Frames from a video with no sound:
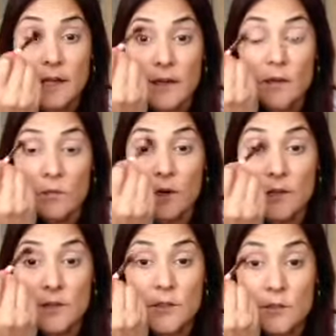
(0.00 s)
I don't
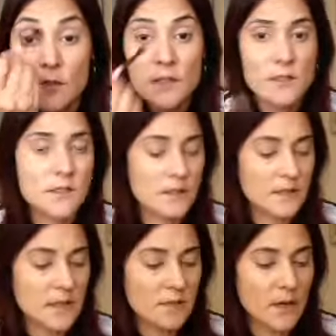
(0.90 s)
want too much, so
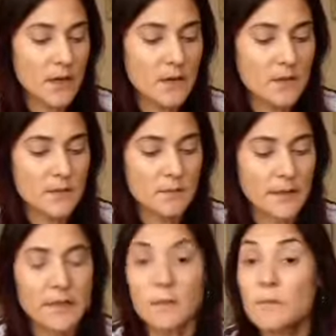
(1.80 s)
that's why I use the
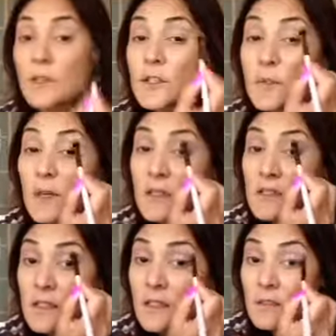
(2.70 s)
blending brush, because
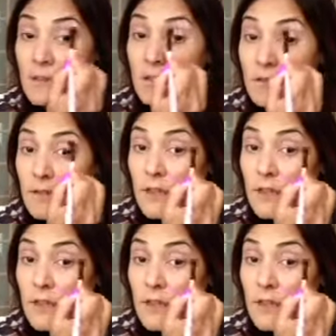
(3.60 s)
it sort of